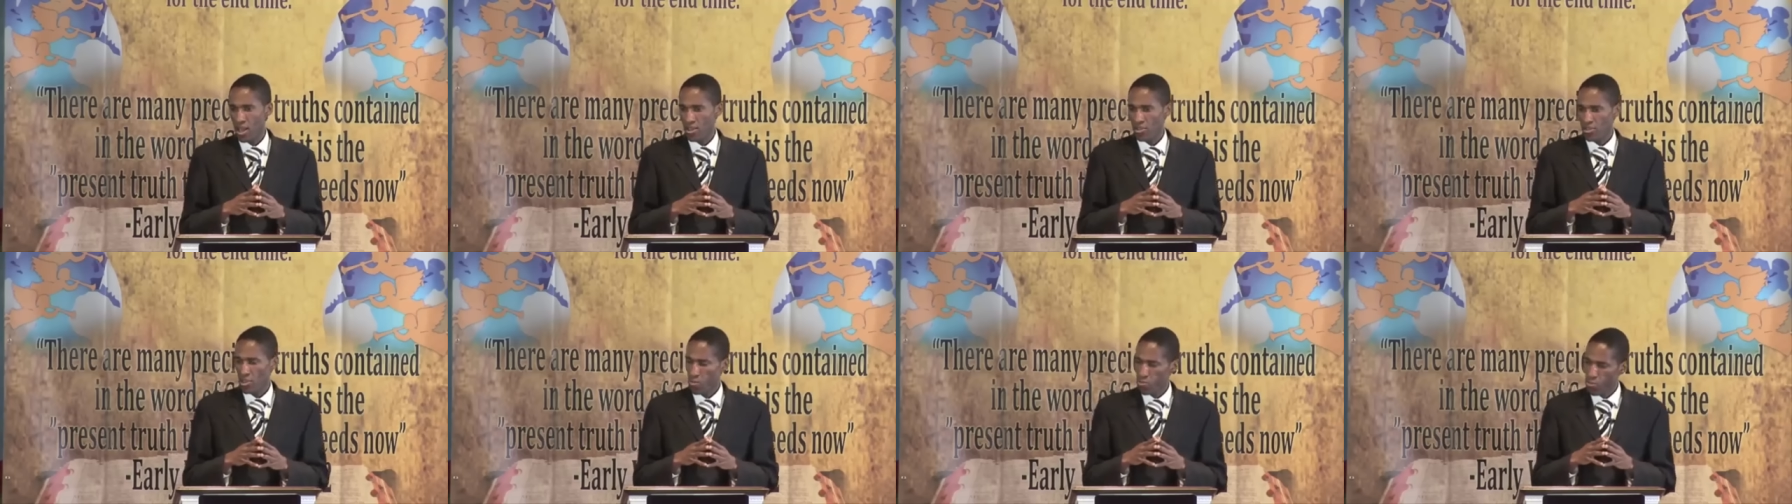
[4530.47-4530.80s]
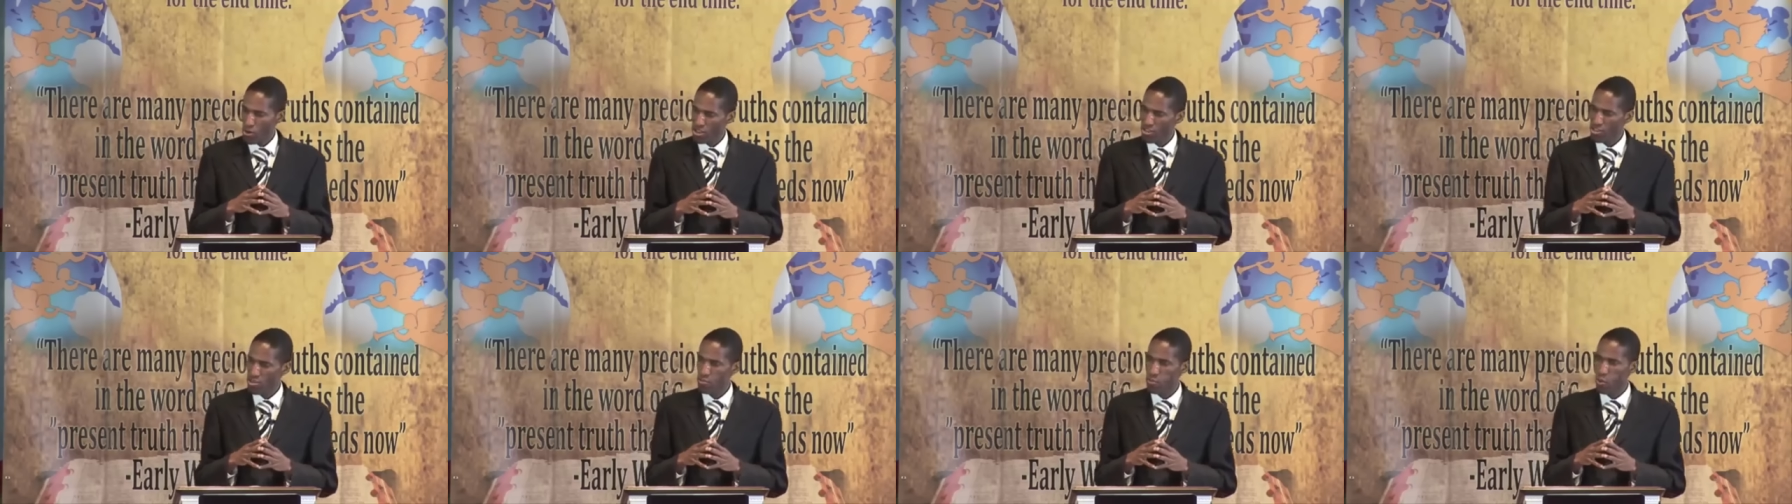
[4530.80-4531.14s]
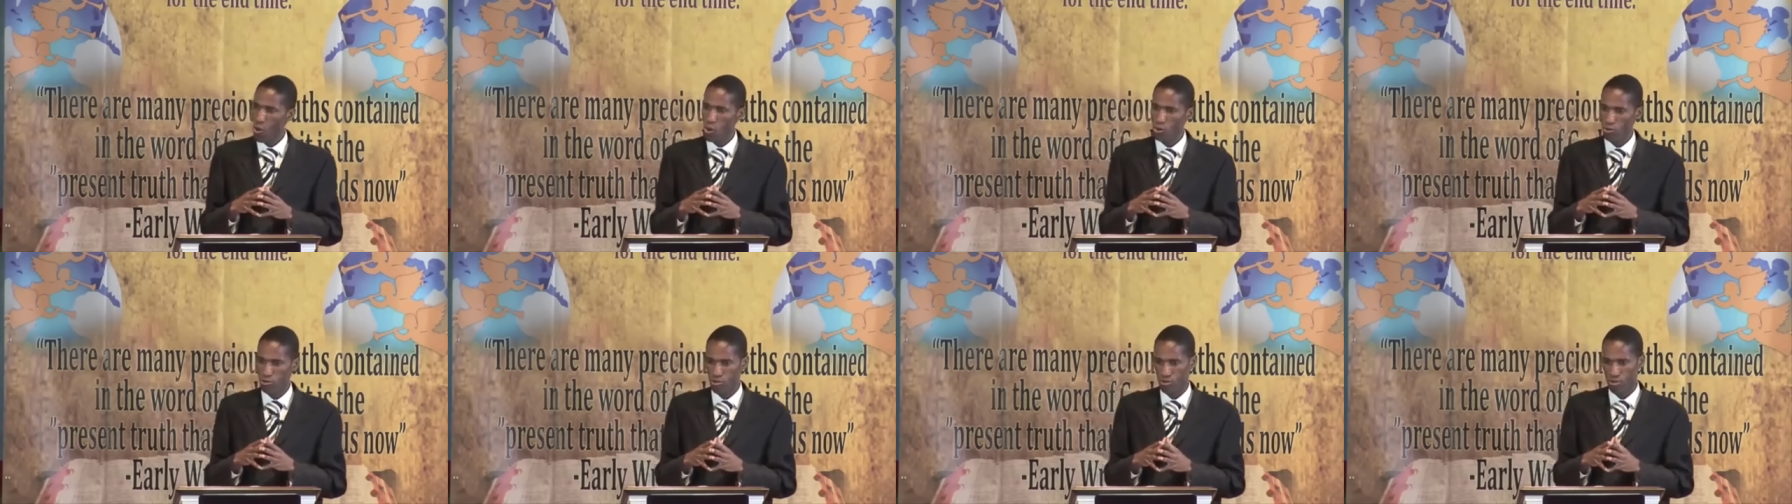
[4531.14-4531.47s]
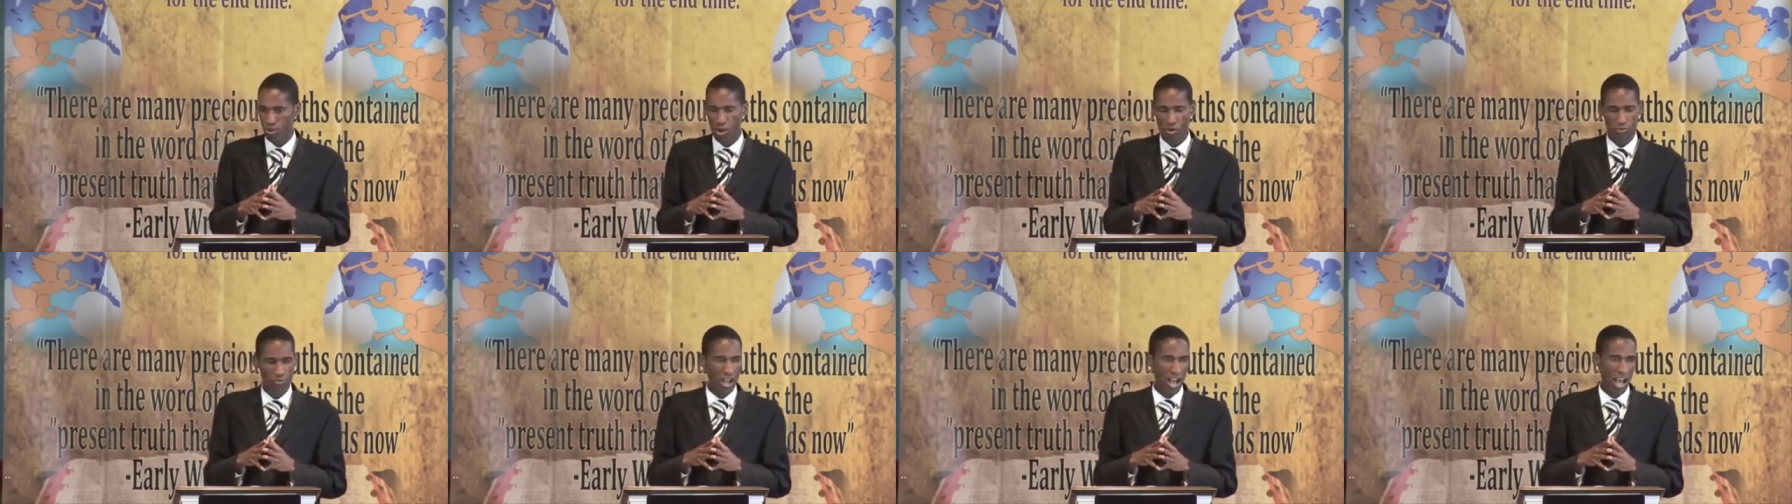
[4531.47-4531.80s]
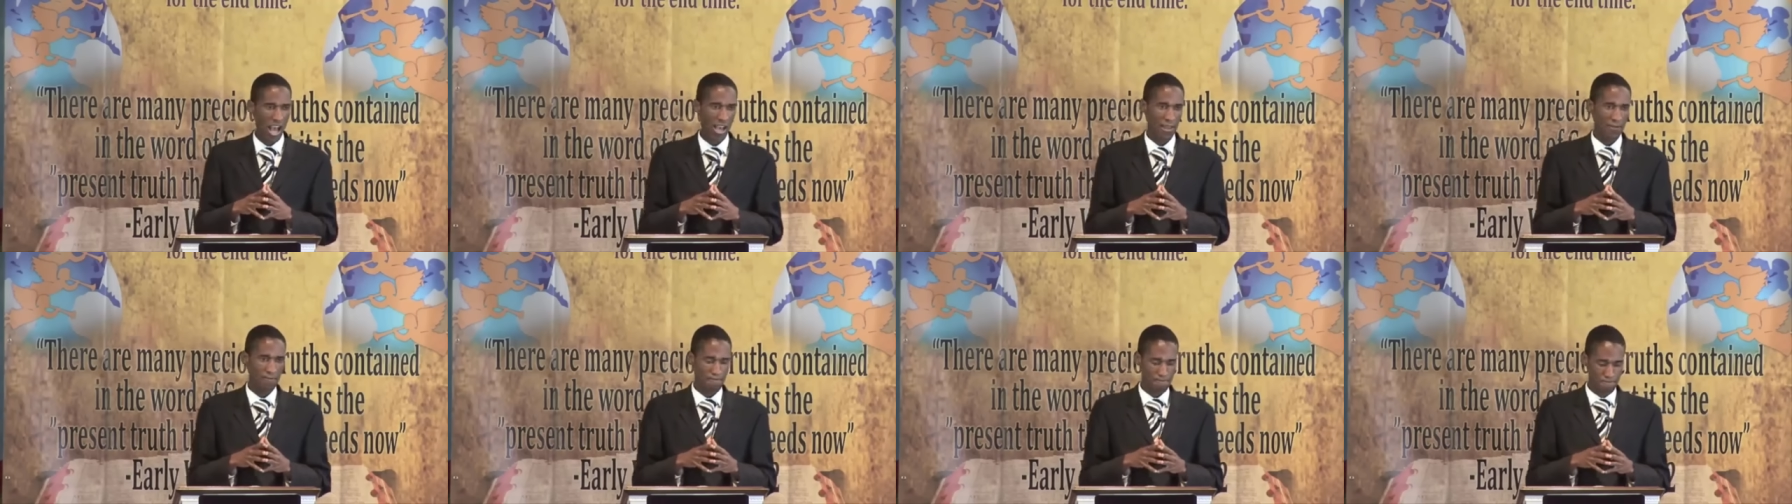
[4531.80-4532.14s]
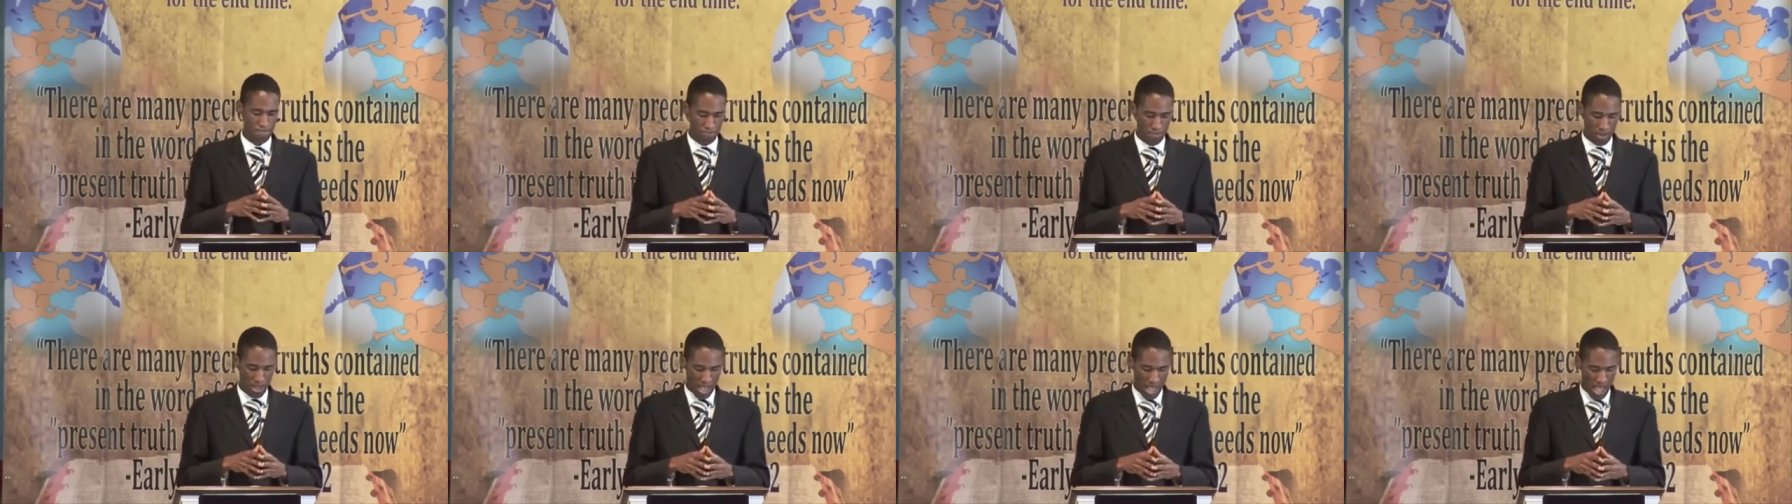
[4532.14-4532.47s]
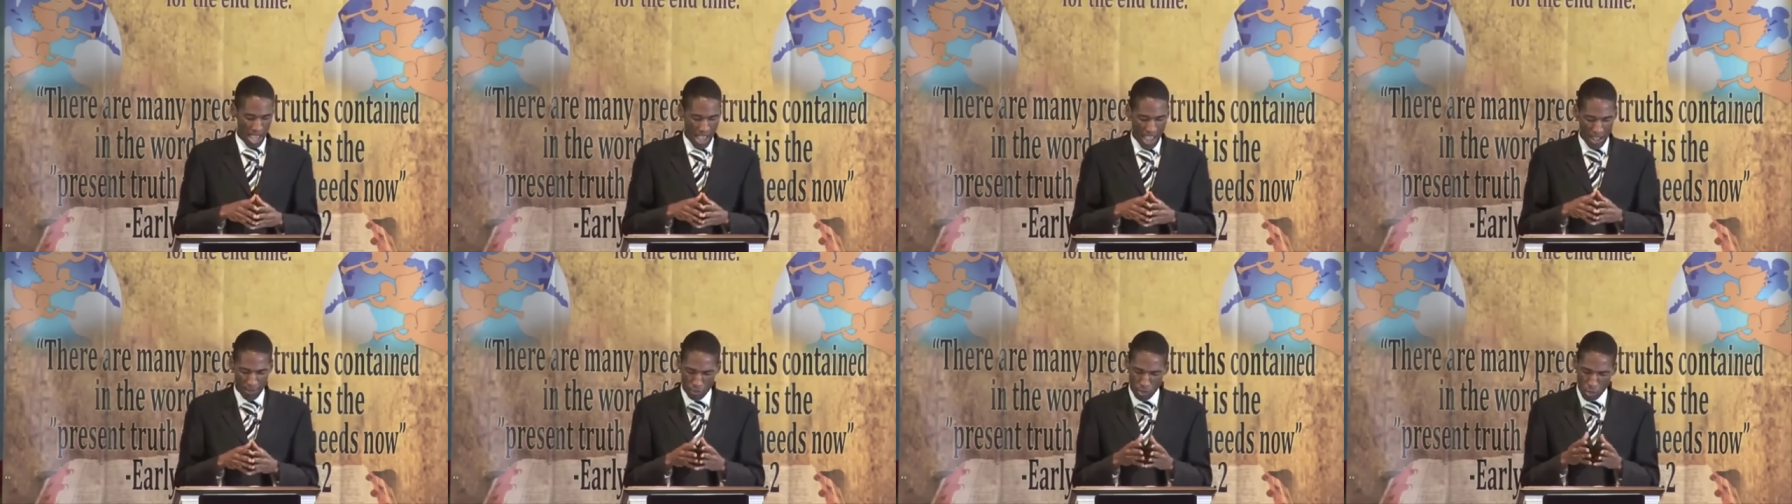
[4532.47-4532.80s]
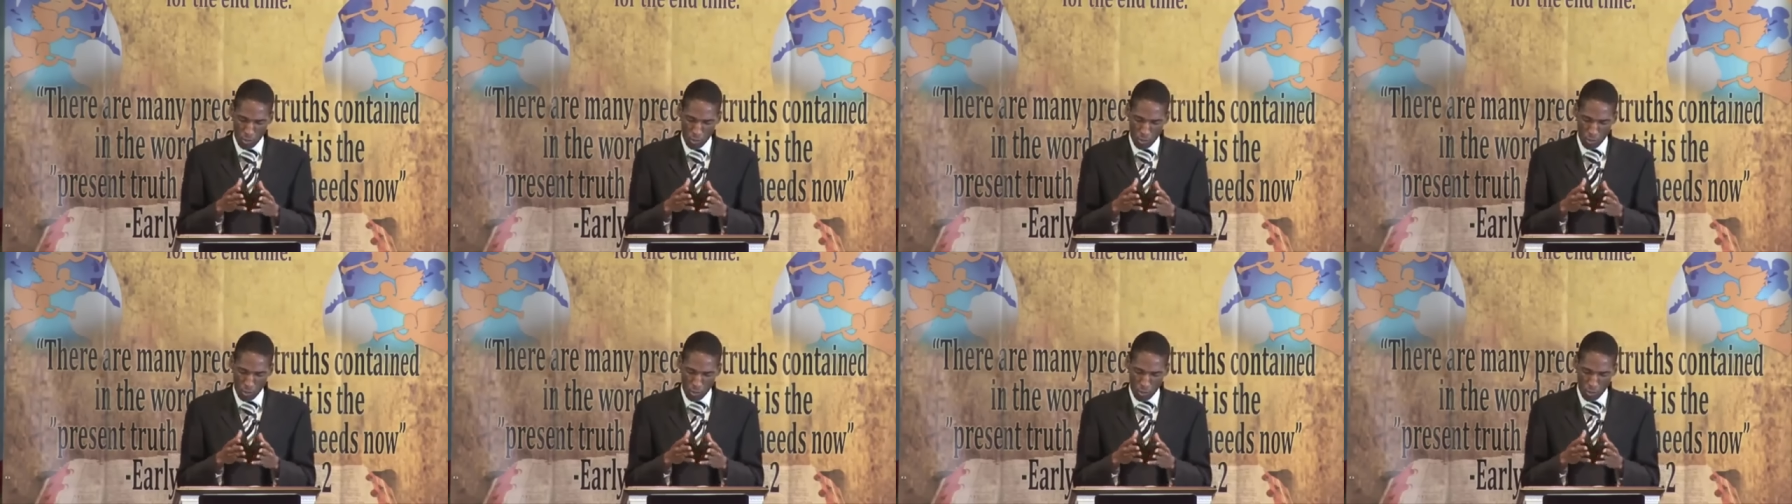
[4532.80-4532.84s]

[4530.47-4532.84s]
the principles of God and